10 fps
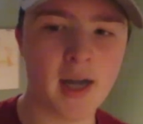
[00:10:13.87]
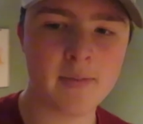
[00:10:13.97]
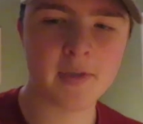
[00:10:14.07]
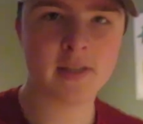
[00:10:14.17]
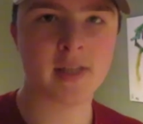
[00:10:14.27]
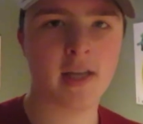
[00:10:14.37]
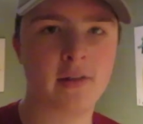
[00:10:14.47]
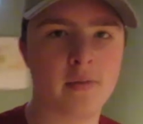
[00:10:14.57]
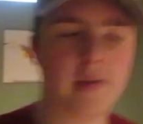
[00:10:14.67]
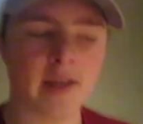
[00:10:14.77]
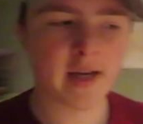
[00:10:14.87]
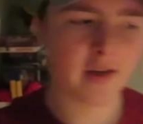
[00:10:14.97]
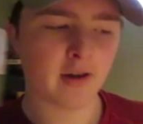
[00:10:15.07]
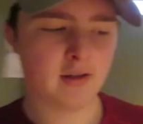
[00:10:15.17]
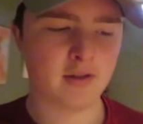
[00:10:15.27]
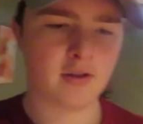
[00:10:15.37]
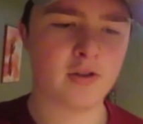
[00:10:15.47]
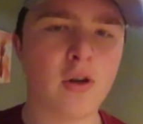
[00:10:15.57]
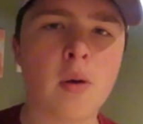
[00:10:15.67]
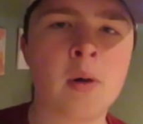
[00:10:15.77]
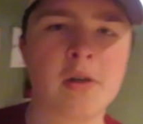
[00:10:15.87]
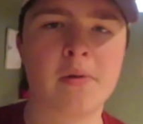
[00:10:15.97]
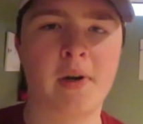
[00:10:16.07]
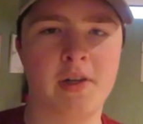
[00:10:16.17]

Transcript: i just like to thank you guys so much for